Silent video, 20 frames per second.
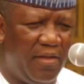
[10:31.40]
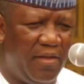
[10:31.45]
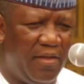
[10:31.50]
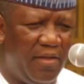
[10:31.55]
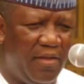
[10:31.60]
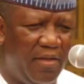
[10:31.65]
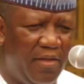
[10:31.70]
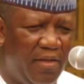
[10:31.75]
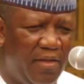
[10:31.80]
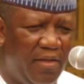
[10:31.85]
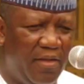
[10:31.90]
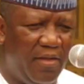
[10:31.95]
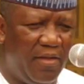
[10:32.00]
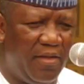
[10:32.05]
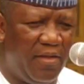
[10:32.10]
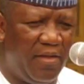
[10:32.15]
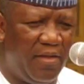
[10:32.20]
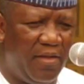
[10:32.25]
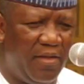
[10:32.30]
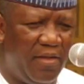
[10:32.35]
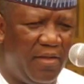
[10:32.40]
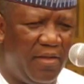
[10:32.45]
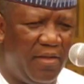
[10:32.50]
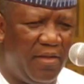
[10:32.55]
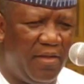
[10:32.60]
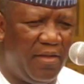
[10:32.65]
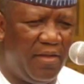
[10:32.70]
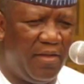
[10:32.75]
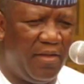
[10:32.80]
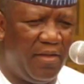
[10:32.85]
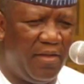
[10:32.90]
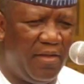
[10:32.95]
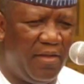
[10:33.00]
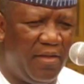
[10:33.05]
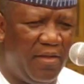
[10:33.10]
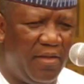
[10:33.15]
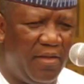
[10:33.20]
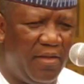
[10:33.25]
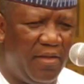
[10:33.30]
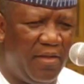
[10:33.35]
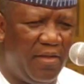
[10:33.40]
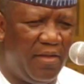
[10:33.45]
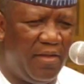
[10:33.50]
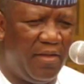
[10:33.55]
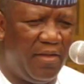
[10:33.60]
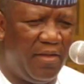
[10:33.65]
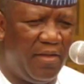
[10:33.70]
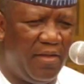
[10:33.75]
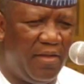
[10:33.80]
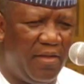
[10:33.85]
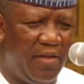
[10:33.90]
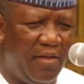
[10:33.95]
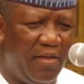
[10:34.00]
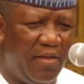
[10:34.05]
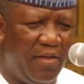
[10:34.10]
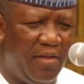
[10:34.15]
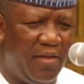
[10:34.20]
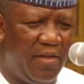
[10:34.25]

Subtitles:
Nobody speaks.